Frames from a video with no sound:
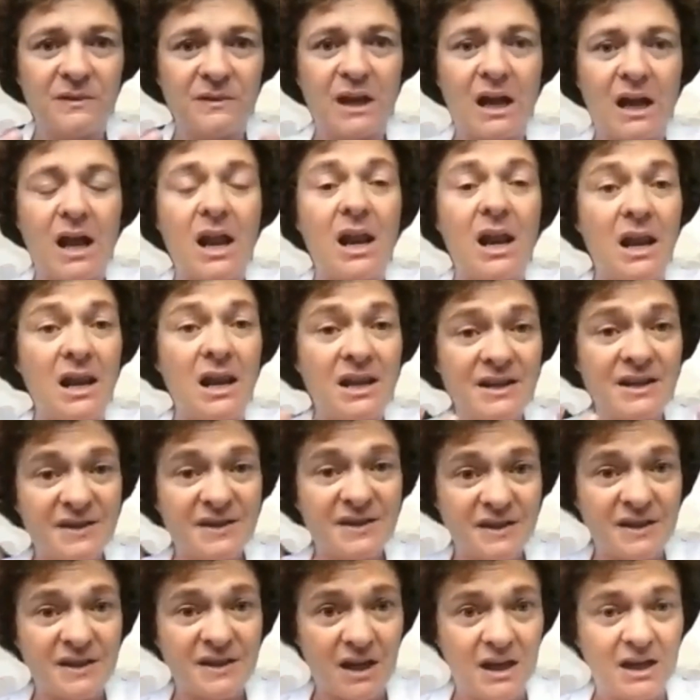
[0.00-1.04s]

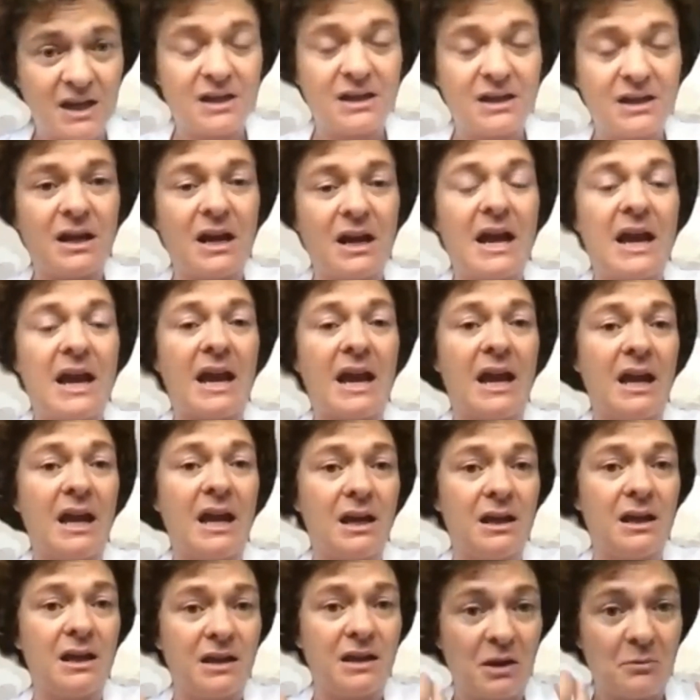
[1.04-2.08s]
listen
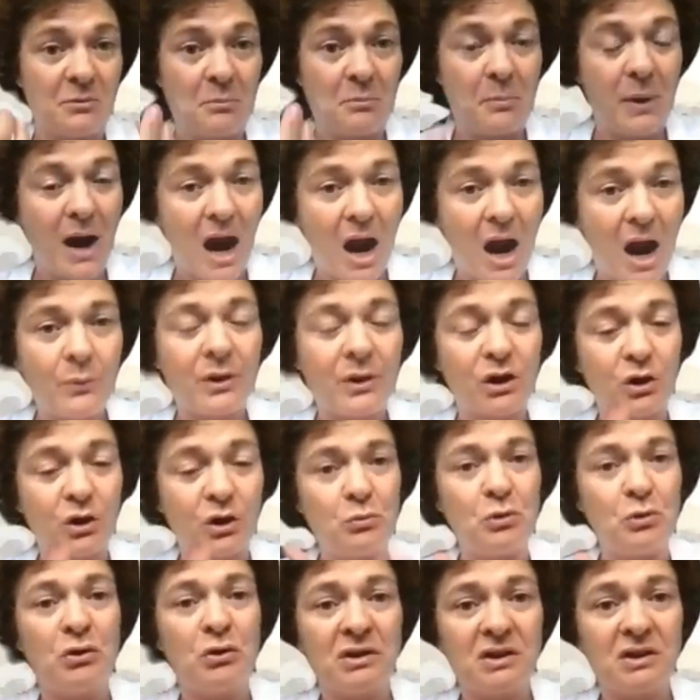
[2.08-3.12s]
and empower
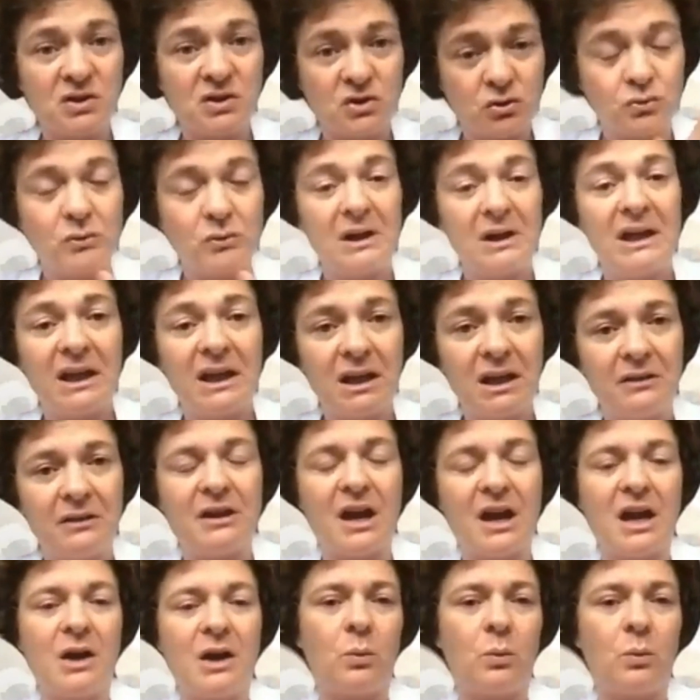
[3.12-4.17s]
communities to lead
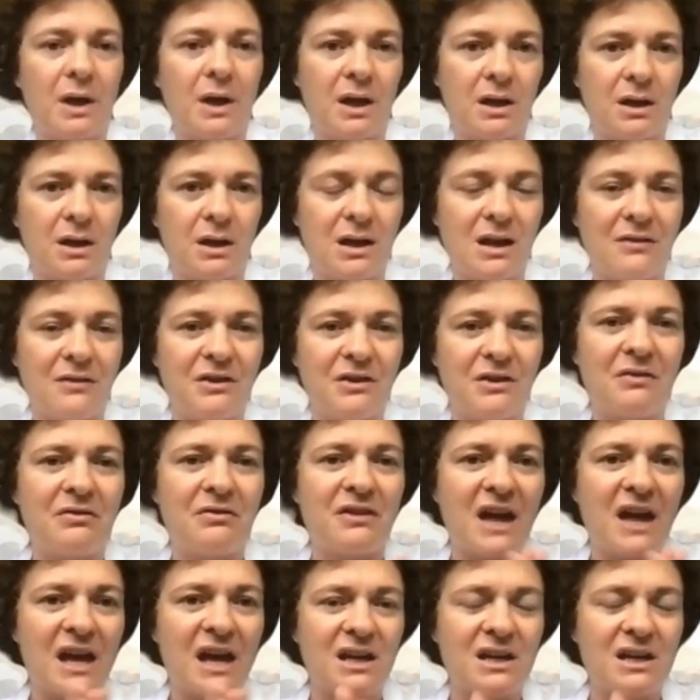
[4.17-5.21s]
their way. And I think
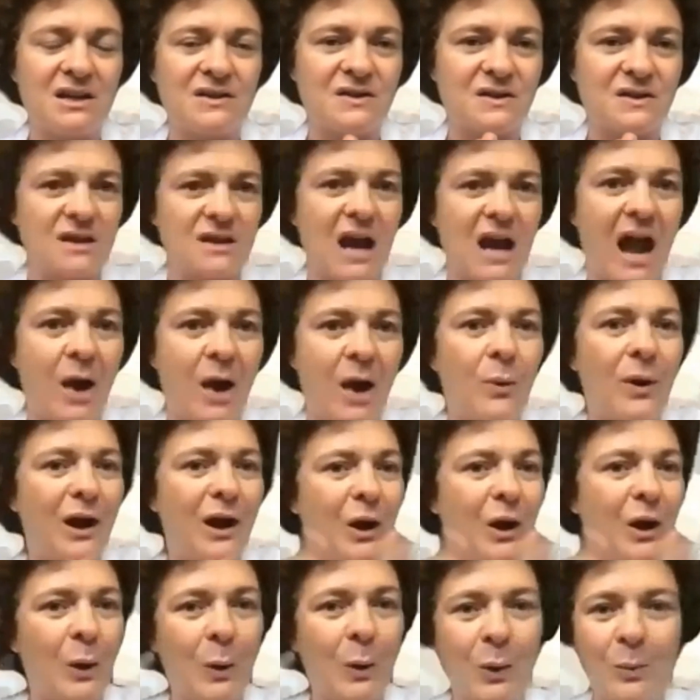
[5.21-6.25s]
that is our
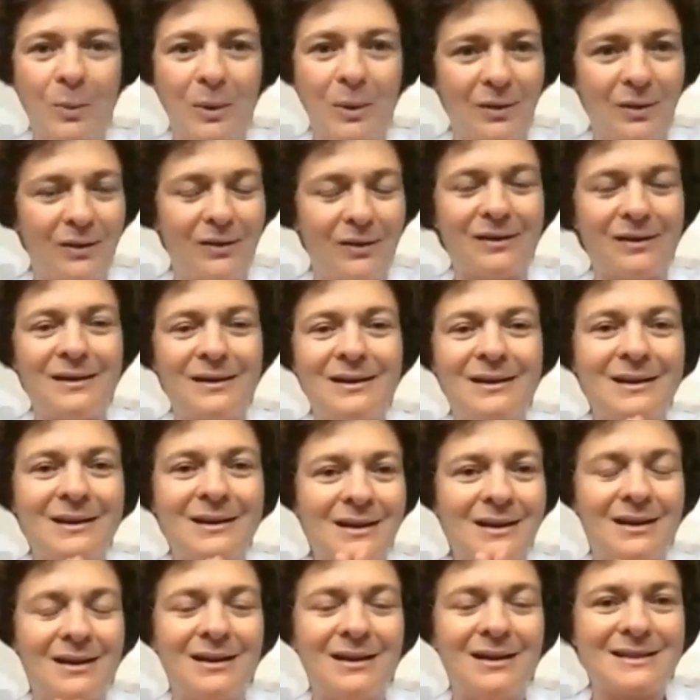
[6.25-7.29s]
global
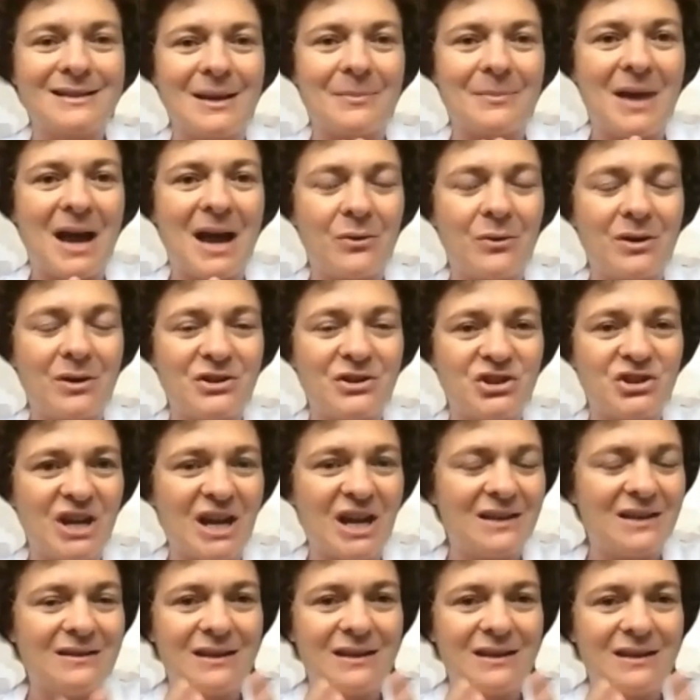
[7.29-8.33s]
somehow
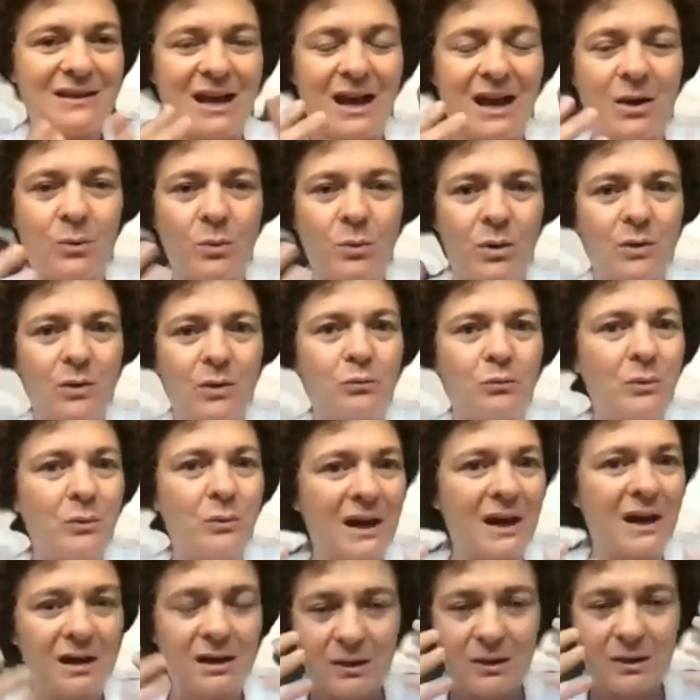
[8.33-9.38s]
agenda, what
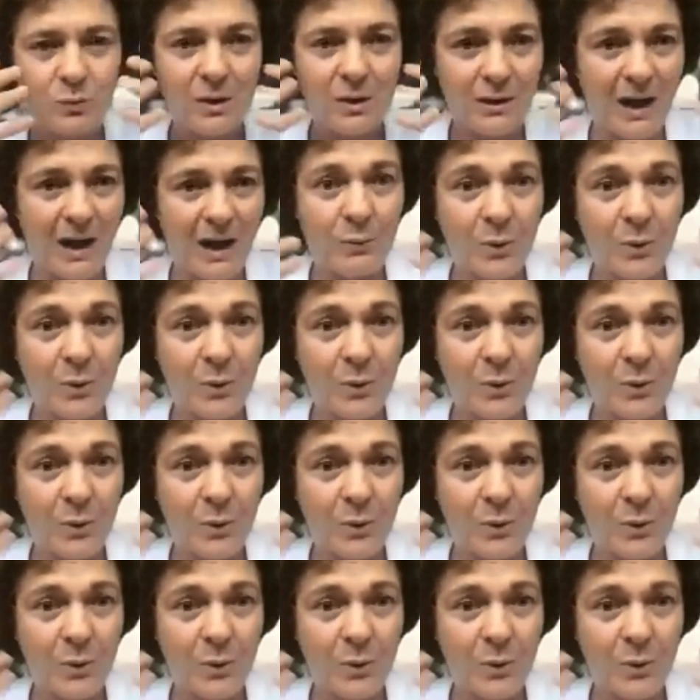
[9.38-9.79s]
our